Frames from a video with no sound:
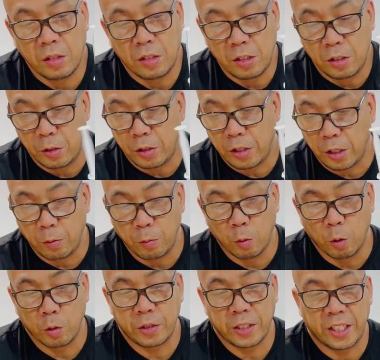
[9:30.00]
you could
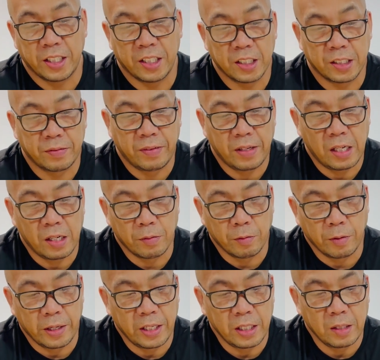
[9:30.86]
rotate this
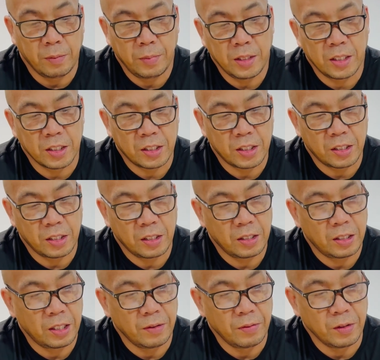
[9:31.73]
valve, right? Let me just
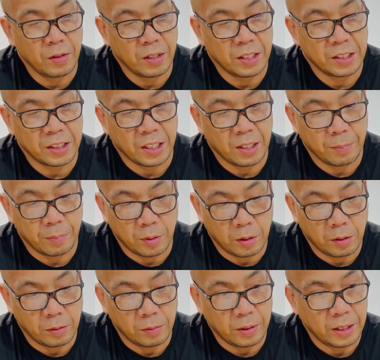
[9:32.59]
give you an example,
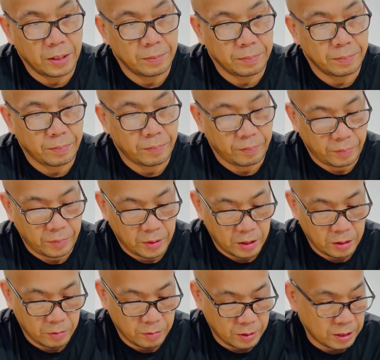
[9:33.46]
right?
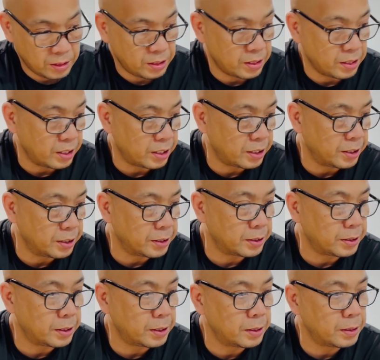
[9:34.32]
1 second.